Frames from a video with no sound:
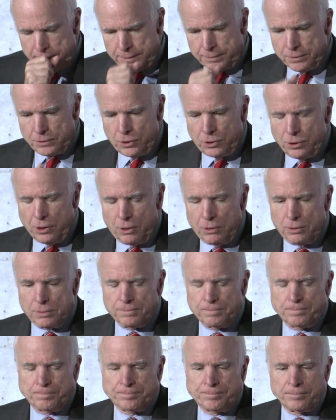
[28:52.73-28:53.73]

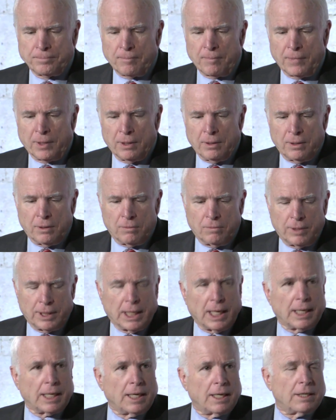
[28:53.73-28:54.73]
So we
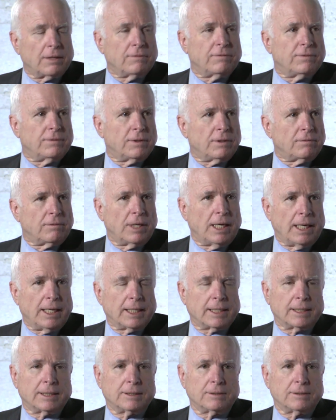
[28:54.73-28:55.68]
got out of Iraq